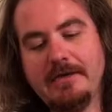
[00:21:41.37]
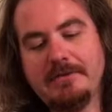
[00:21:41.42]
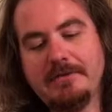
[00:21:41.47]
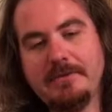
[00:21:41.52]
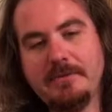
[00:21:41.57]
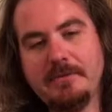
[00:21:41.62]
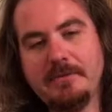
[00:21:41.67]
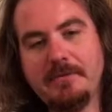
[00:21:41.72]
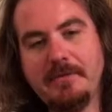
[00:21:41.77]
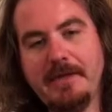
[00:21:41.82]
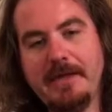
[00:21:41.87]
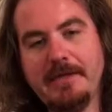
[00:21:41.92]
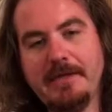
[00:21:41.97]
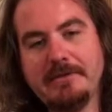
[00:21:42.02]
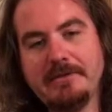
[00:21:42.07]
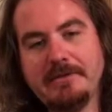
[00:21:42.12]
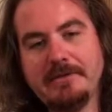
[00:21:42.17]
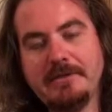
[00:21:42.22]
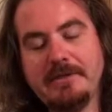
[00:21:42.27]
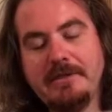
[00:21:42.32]

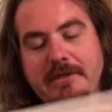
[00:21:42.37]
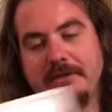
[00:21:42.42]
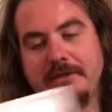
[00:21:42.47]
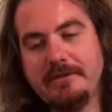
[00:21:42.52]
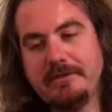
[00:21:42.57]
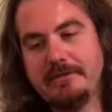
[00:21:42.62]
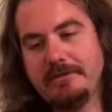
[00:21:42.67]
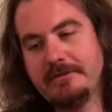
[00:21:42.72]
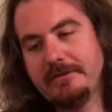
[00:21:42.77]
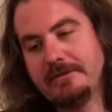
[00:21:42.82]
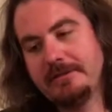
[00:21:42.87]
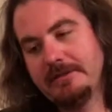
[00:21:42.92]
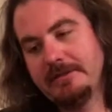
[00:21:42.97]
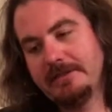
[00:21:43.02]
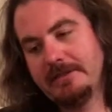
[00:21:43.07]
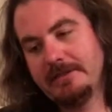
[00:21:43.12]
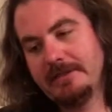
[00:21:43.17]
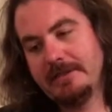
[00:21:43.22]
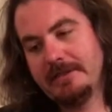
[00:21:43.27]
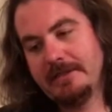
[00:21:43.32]
Superman Steel,
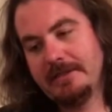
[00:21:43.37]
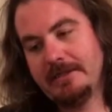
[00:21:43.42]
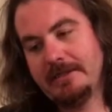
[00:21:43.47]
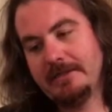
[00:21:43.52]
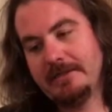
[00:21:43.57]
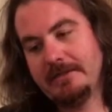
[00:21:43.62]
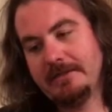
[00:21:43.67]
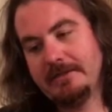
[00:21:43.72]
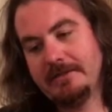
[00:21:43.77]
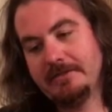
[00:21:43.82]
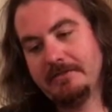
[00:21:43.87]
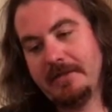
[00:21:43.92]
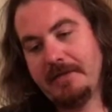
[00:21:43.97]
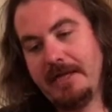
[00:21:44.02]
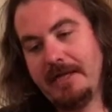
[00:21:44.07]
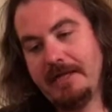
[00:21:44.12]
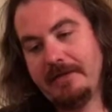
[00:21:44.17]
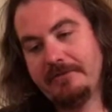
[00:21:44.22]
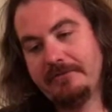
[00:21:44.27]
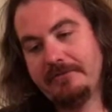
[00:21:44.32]
the
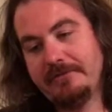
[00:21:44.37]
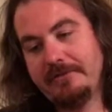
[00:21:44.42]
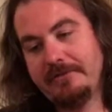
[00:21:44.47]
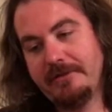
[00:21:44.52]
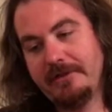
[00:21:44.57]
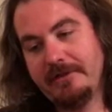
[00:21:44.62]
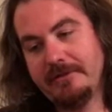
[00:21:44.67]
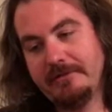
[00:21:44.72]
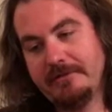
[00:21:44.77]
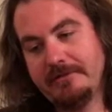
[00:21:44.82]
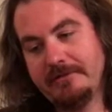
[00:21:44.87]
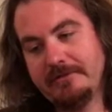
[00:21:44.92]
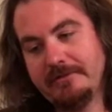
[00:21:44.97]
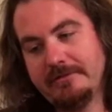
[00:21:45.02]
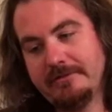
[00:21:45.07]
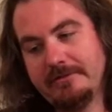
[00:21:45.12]
Man of Steel.